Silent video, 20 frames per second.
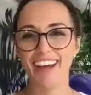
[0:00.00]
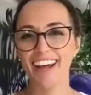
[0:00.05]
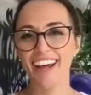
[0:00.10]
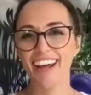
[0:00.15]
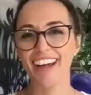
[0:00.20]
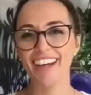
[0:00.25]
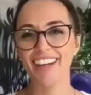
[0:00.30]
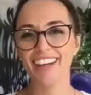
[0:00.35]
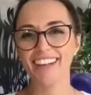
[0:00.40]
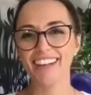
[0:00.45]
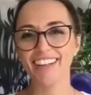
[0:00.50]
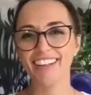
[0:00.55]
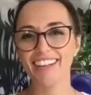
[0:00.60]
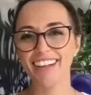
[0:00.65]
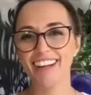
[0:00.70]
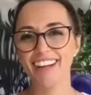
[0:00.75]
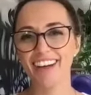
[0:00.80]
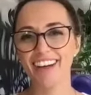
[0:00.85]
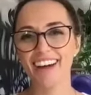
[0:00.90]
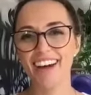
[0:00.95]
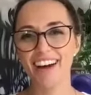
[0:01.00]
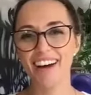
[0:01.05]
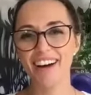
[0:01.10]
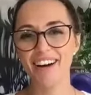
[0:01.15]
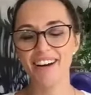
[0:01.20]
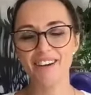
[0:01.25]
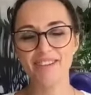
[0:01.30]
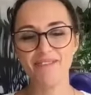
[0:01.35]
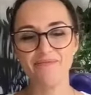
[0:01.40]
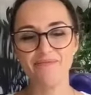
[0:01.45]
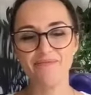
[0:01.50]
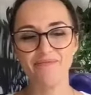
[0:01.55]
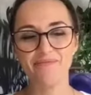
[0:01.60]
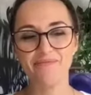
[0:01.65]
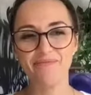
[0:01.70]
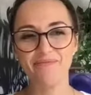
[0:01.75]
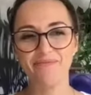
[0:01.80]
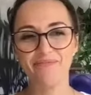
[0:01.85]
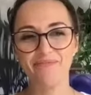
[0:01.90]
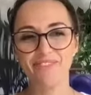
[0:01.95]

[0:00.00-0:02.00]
and um,